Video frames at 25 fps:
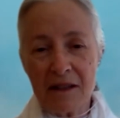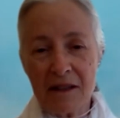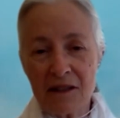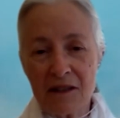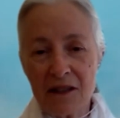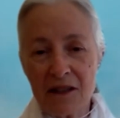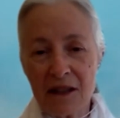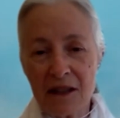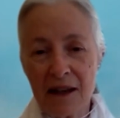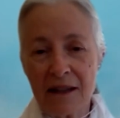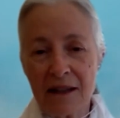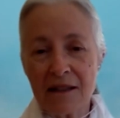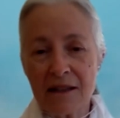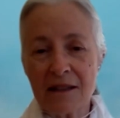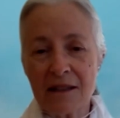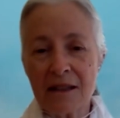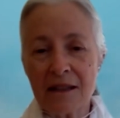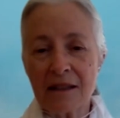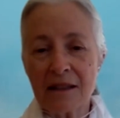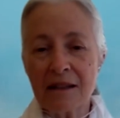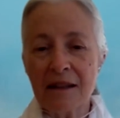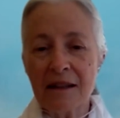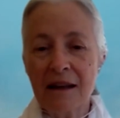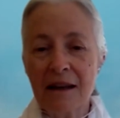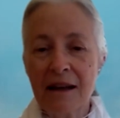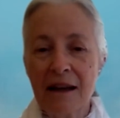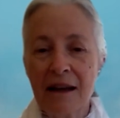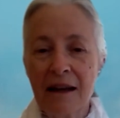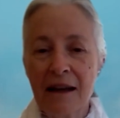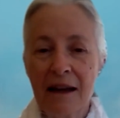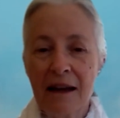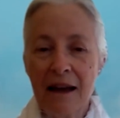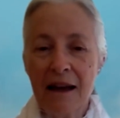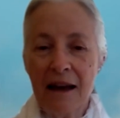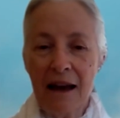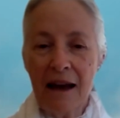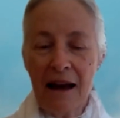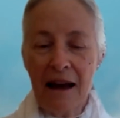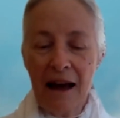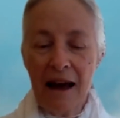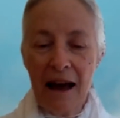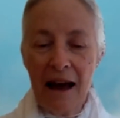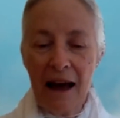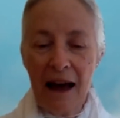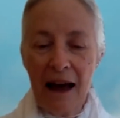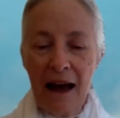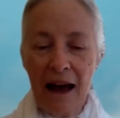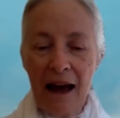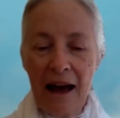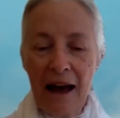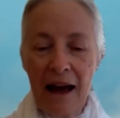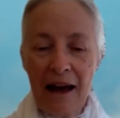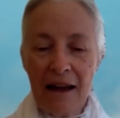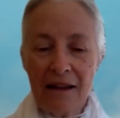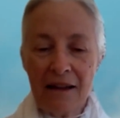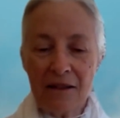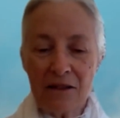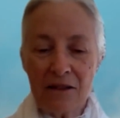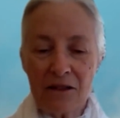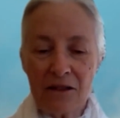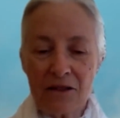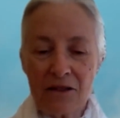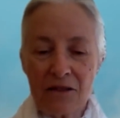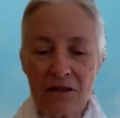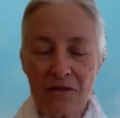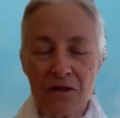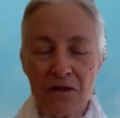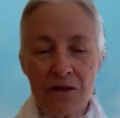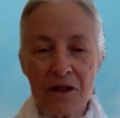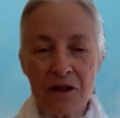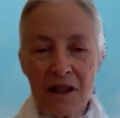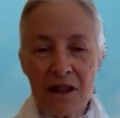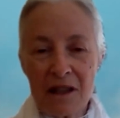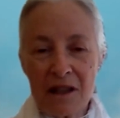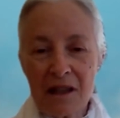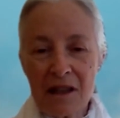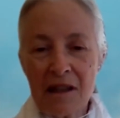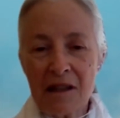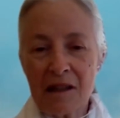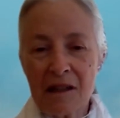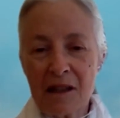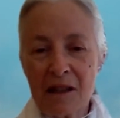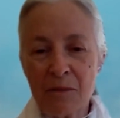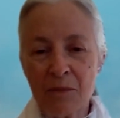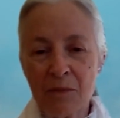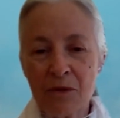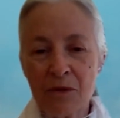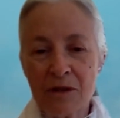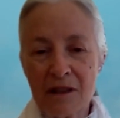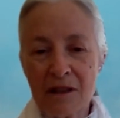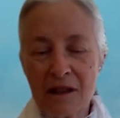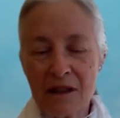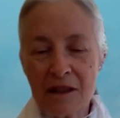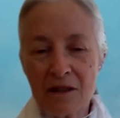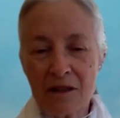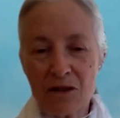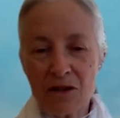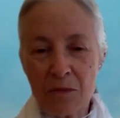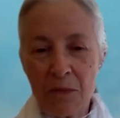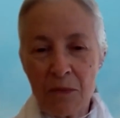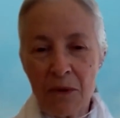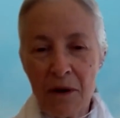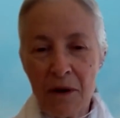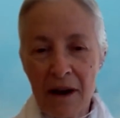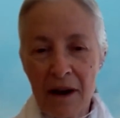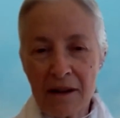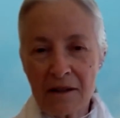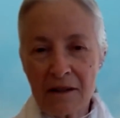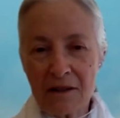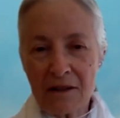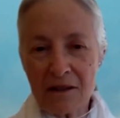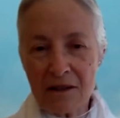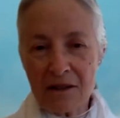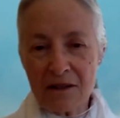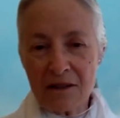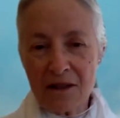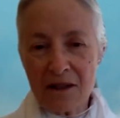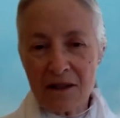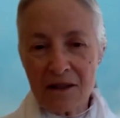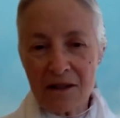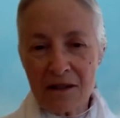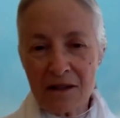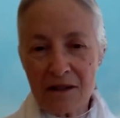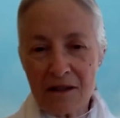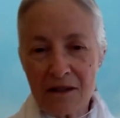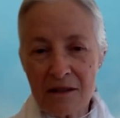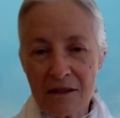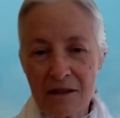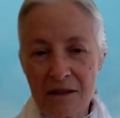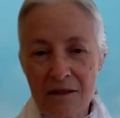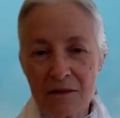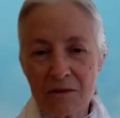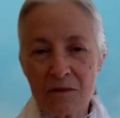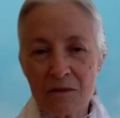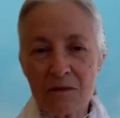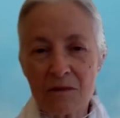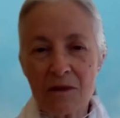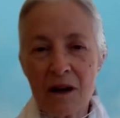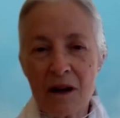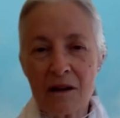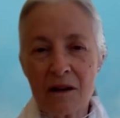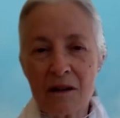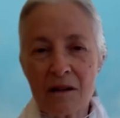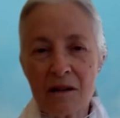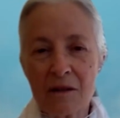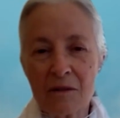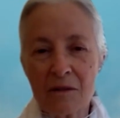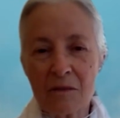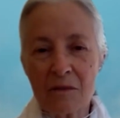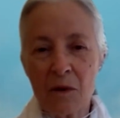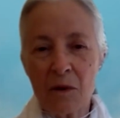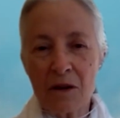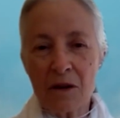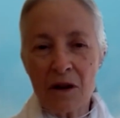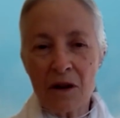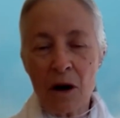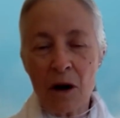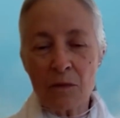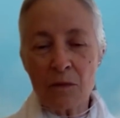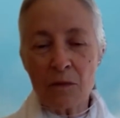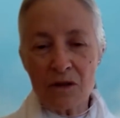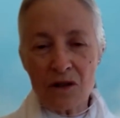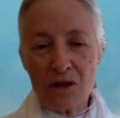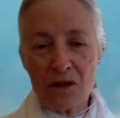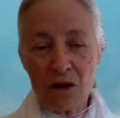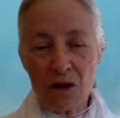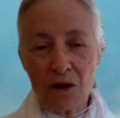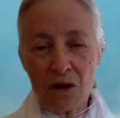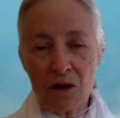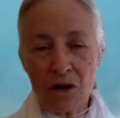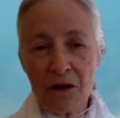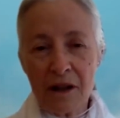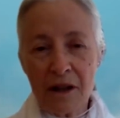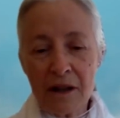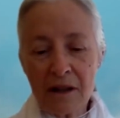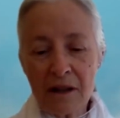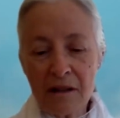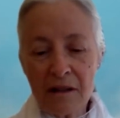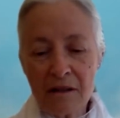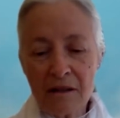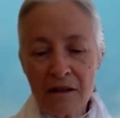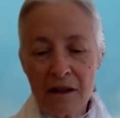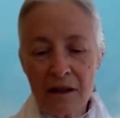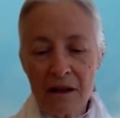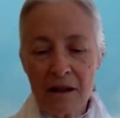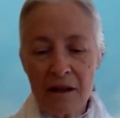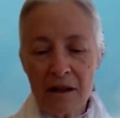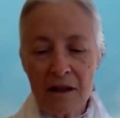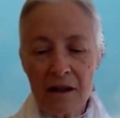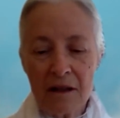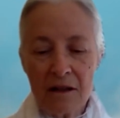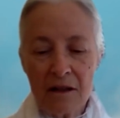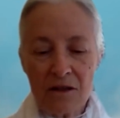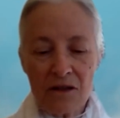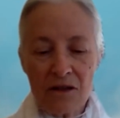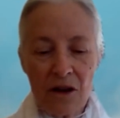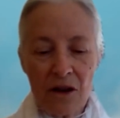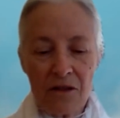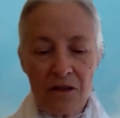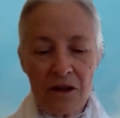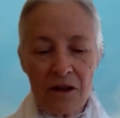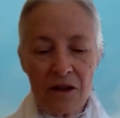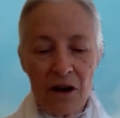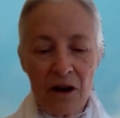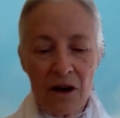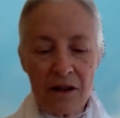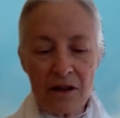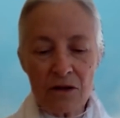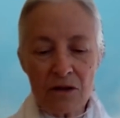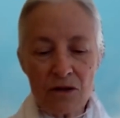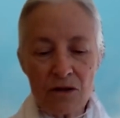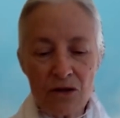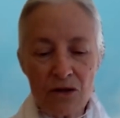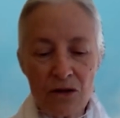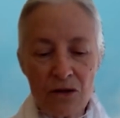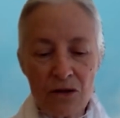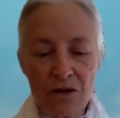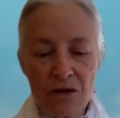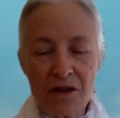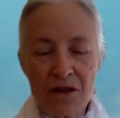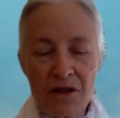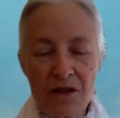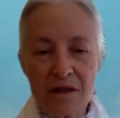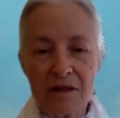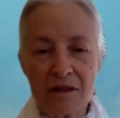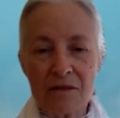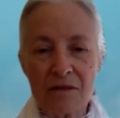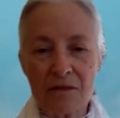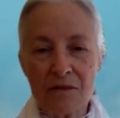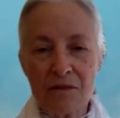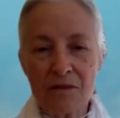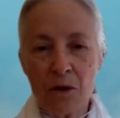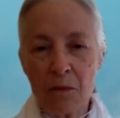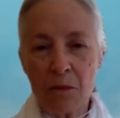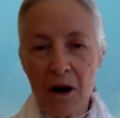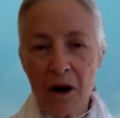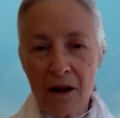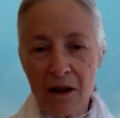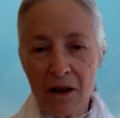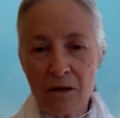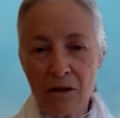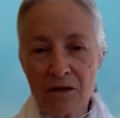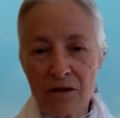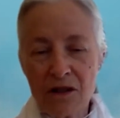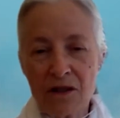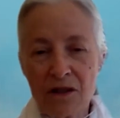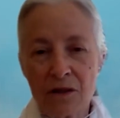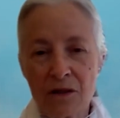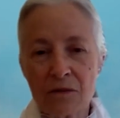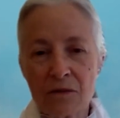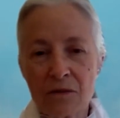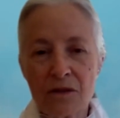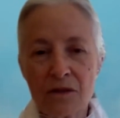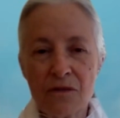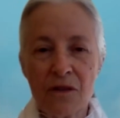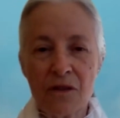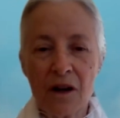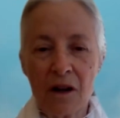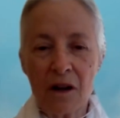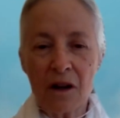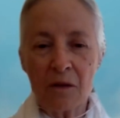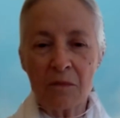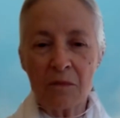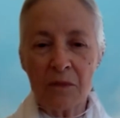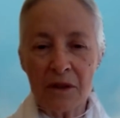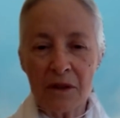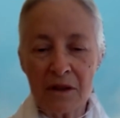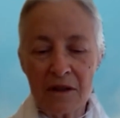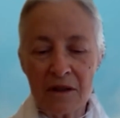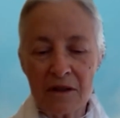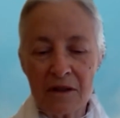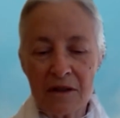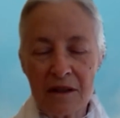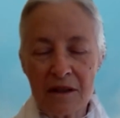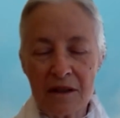meditating and very keenly putting into practice what I was learning so that I could use it for my own self-development.